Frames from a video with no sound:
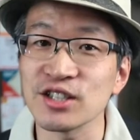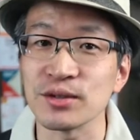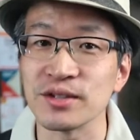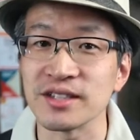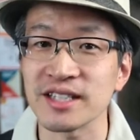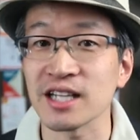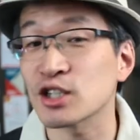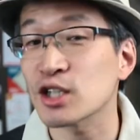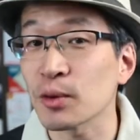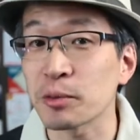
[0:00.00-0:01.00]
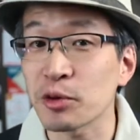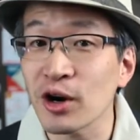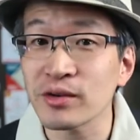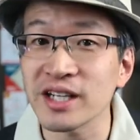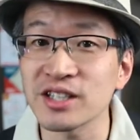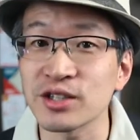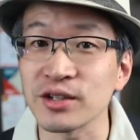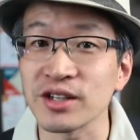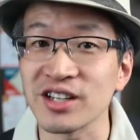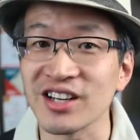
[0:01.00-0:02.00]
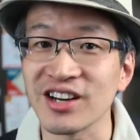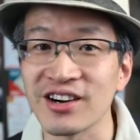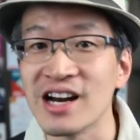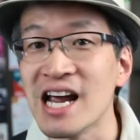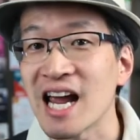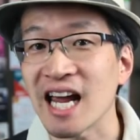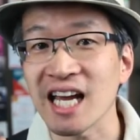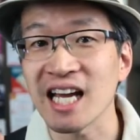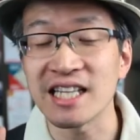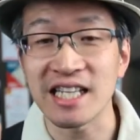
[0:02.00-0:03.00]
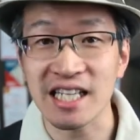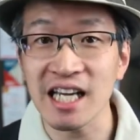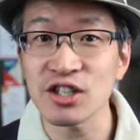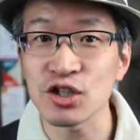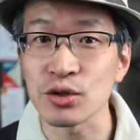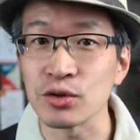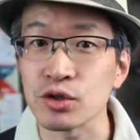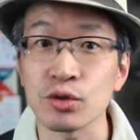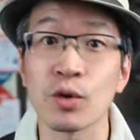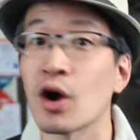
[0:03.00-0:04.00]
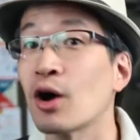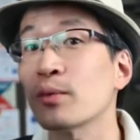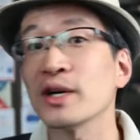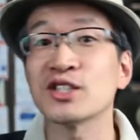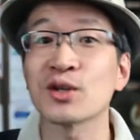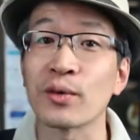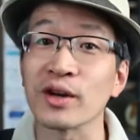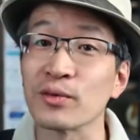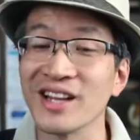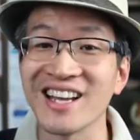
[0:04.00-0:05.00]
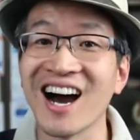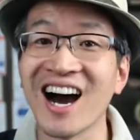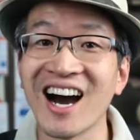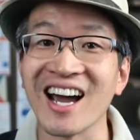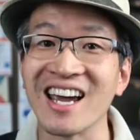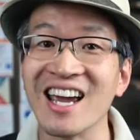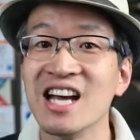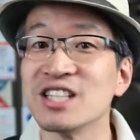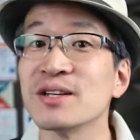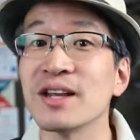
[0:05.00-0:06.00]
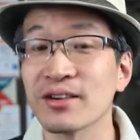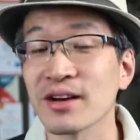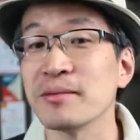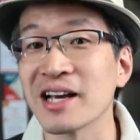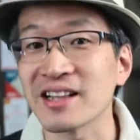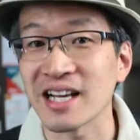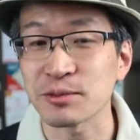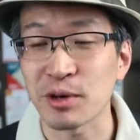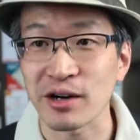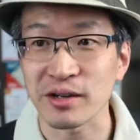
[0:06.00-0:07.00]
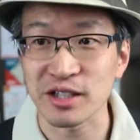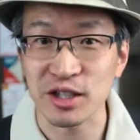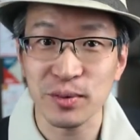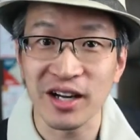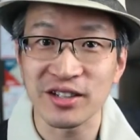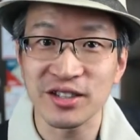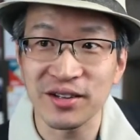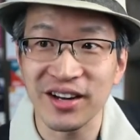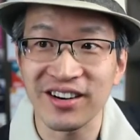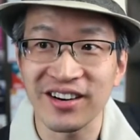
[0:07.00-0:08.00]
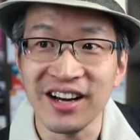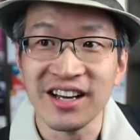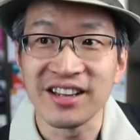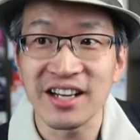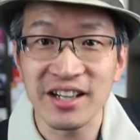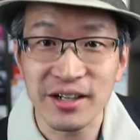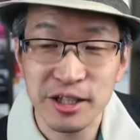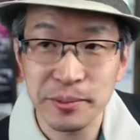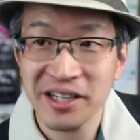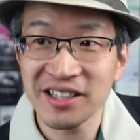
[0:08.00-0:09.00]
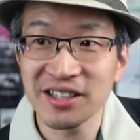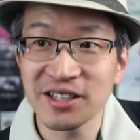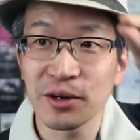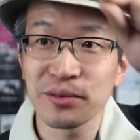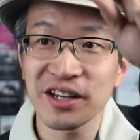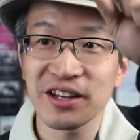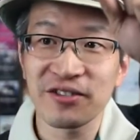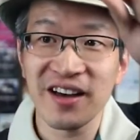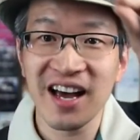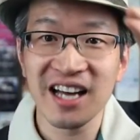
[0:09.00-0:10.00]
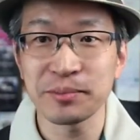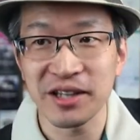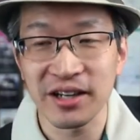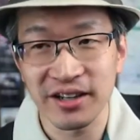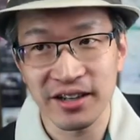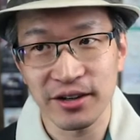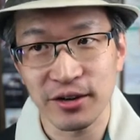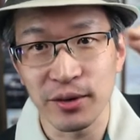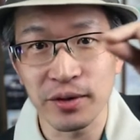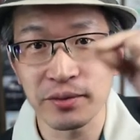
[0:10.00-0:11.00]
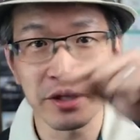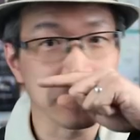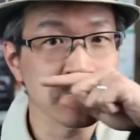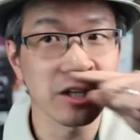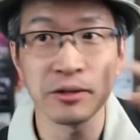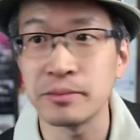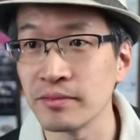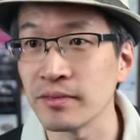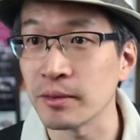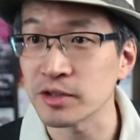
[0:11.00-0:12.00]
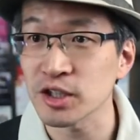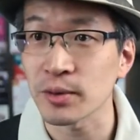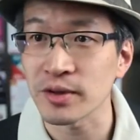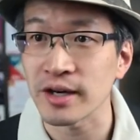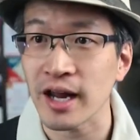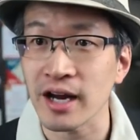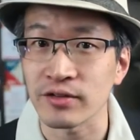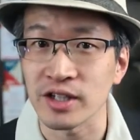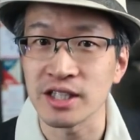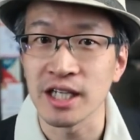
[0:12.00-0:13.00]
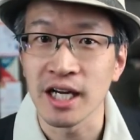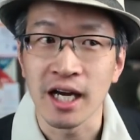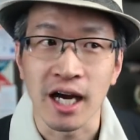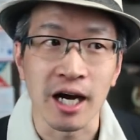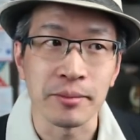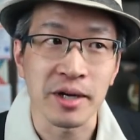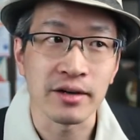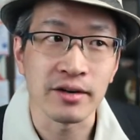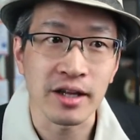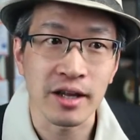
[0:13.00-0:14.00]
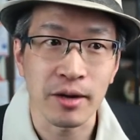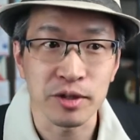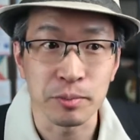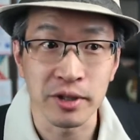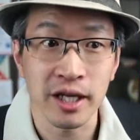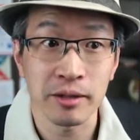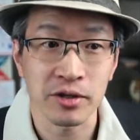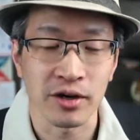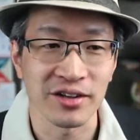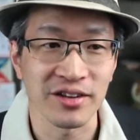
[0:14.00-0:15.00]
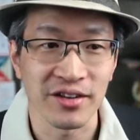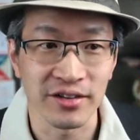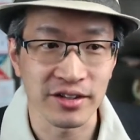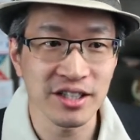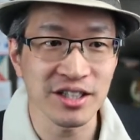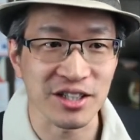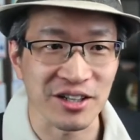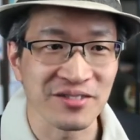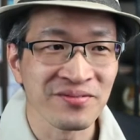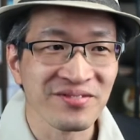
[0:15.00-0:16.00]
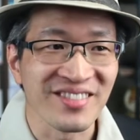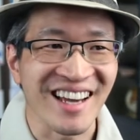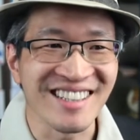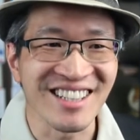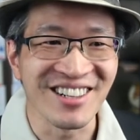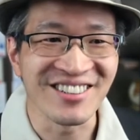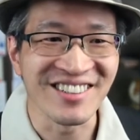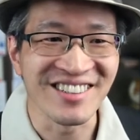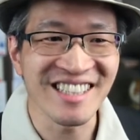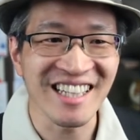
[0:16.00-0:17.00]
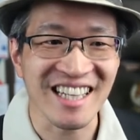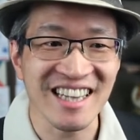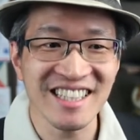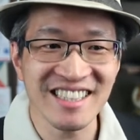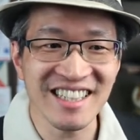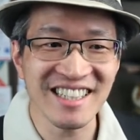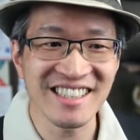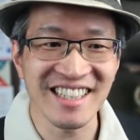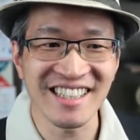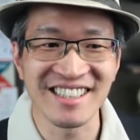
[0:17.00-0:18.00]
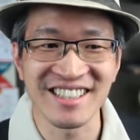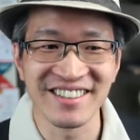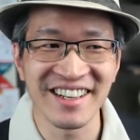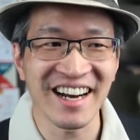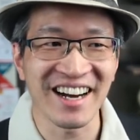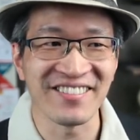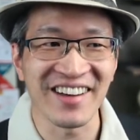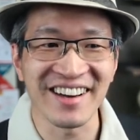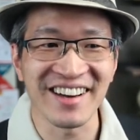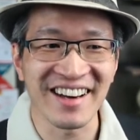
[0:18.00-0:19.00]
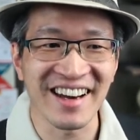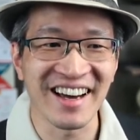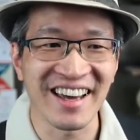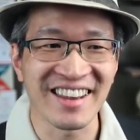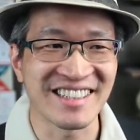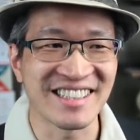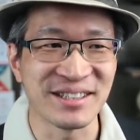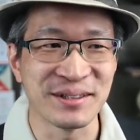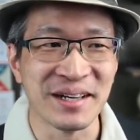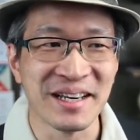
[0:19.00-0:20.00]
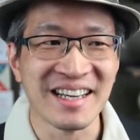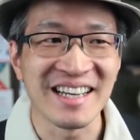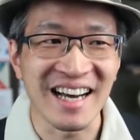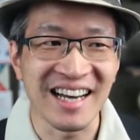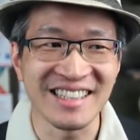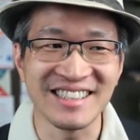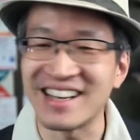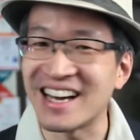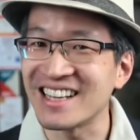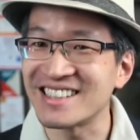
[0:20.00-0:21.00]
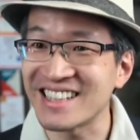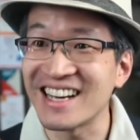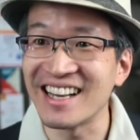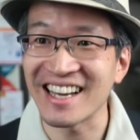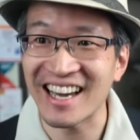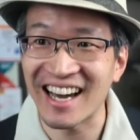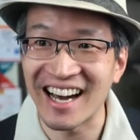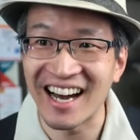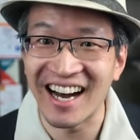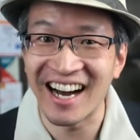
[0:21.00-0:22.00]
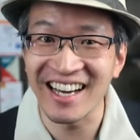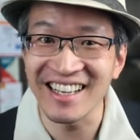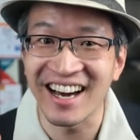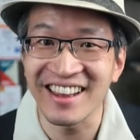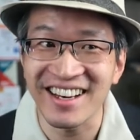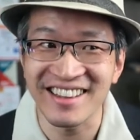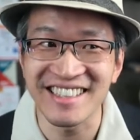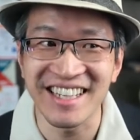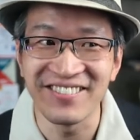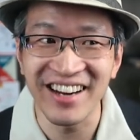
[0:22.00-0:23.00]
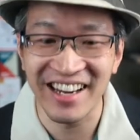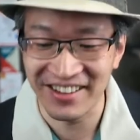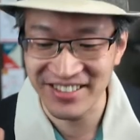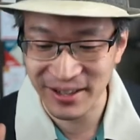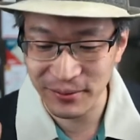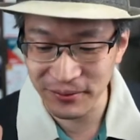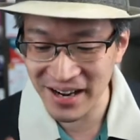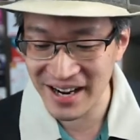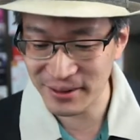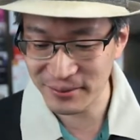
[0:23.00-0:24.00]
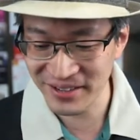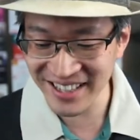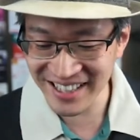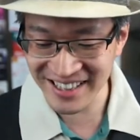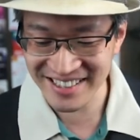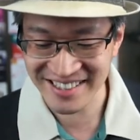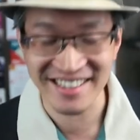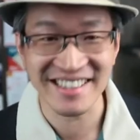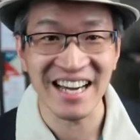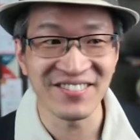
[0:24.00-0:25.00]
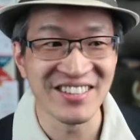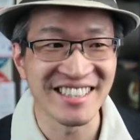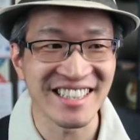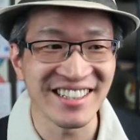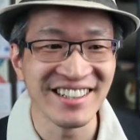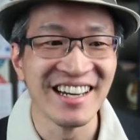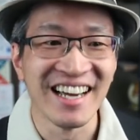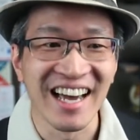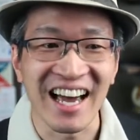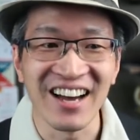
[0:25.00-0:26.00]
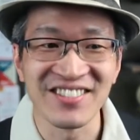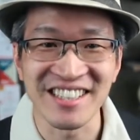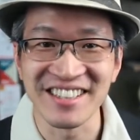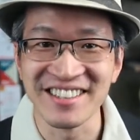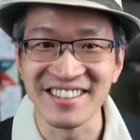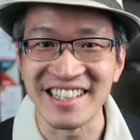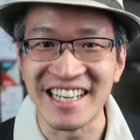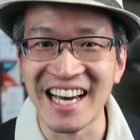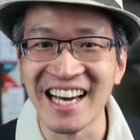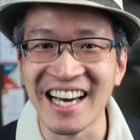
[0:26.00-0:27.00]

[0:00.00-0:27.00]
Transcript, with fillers: students had slower progress during the year, and the GATE students were already scoring really high. So they're going to make less progress as well. So they're they, are expected to go really fast, but they're, they're going really slow, uh, slower than average. Um, and that was blamed on the teacher. And so you can see like this, this, it screwed it up. And uh, I think to, uh, to Alice, yeah, like I, I thought the same way. I was like, wow, really? This, this happens too? Absolutely.